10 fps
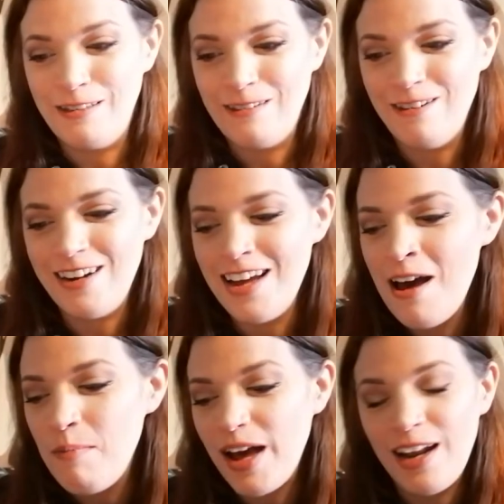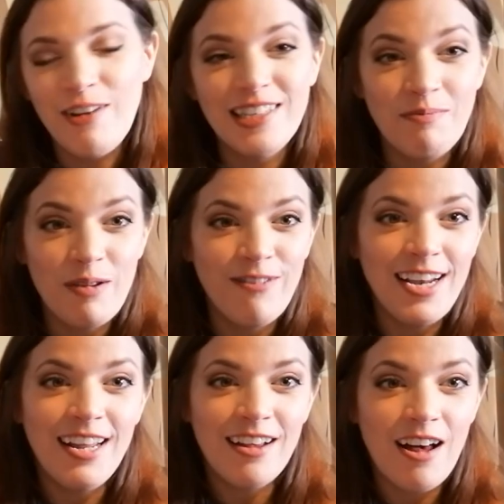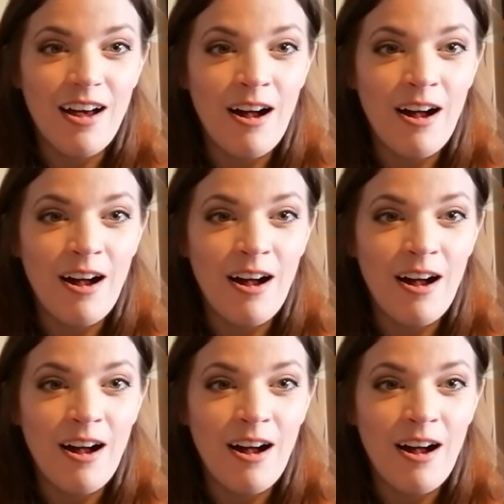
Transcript: Sorry, but anyways, I've been reading.